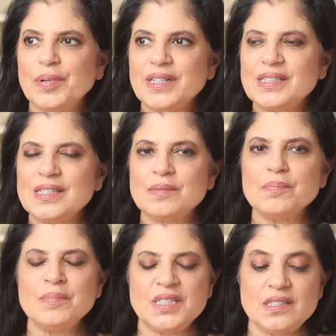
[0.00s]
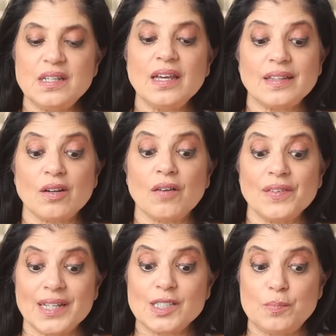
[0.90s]
but it's this mistake that
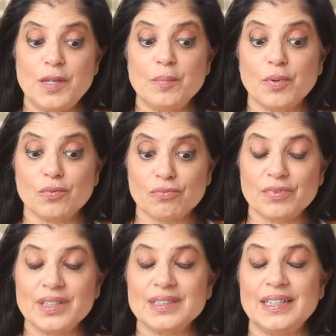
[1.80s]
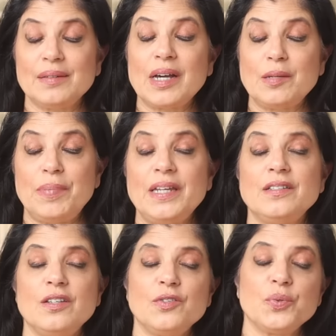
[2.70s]
often gets people really kind of
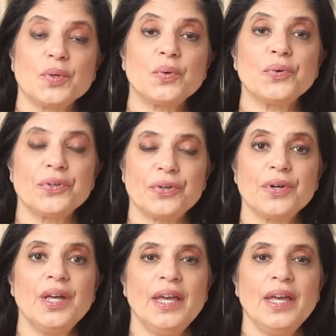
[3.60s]
painted into a corner